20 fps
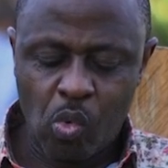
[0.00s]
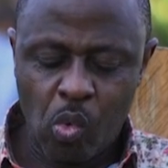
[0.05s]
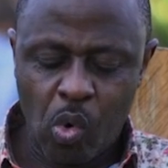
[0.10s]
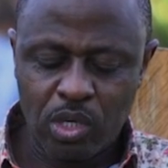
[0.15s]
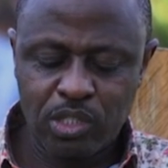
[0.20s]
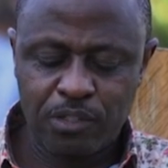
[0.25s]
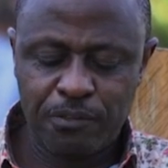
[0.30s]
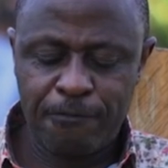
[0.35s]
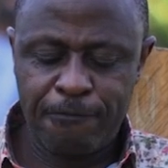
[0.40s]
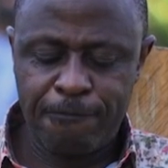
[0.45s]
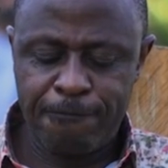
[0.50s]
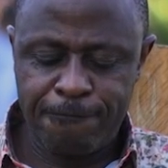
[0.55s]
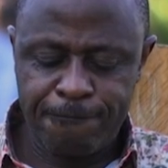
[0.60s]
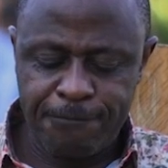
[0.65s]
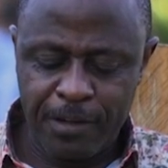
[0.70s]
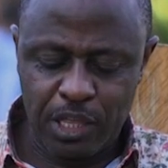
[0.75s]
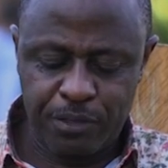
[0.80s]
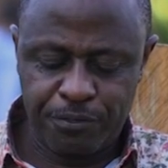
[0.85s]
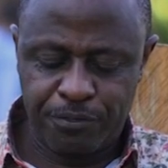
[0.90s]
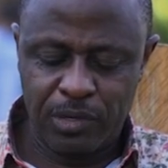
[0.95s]
walked
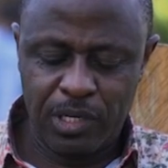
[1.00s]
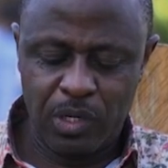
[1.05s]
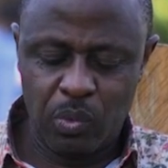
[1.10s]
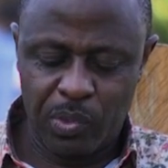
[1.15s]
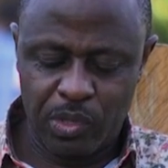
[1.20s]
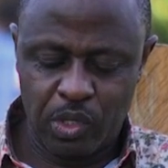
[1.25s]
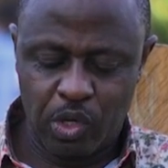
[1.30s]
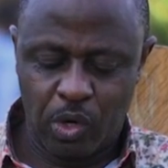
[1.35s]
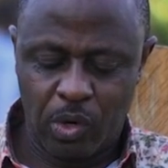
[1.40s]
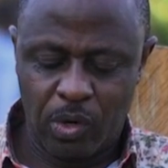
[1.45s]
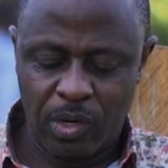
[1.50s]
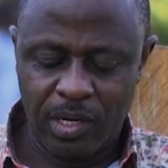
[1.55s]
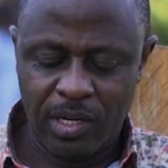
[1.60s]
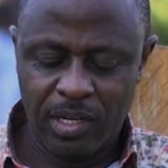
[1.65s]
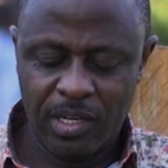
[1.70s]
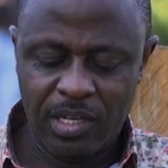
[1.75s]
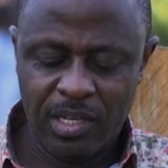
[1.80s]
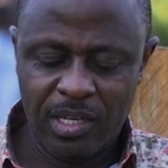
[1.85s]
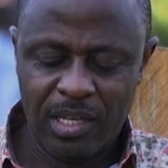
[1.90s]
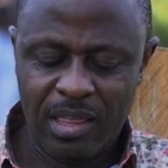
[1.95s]
faithfully with God
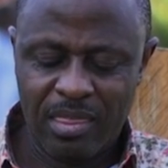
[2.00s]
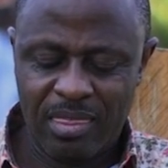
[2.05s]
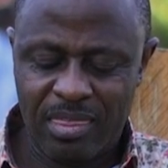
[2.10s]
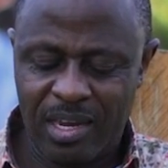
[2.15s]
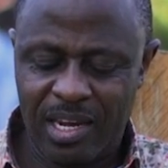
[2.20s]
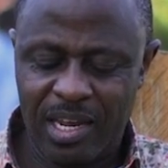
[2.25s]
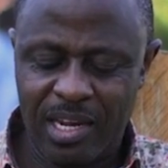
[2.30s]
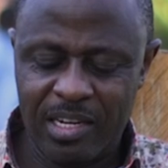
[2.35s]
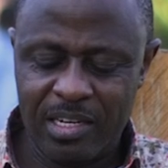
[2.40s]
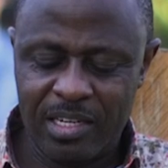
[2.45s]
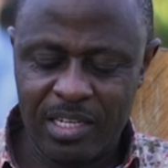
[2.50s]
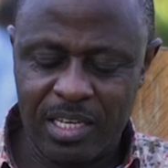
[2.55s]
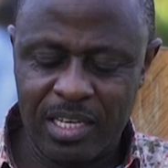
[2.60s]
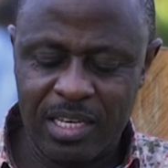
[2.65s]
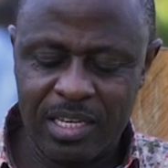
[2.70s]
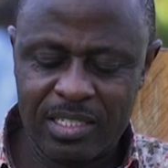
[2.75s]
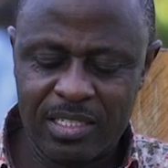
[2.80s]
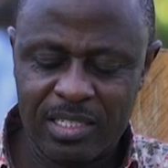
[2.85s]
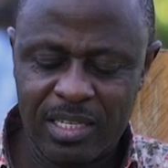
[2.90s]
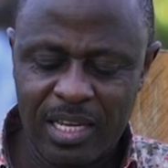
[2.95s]
300
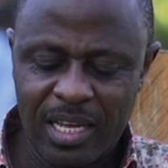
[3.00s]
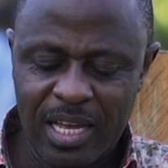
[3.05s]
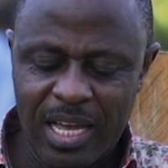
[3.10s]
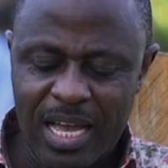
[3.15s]
years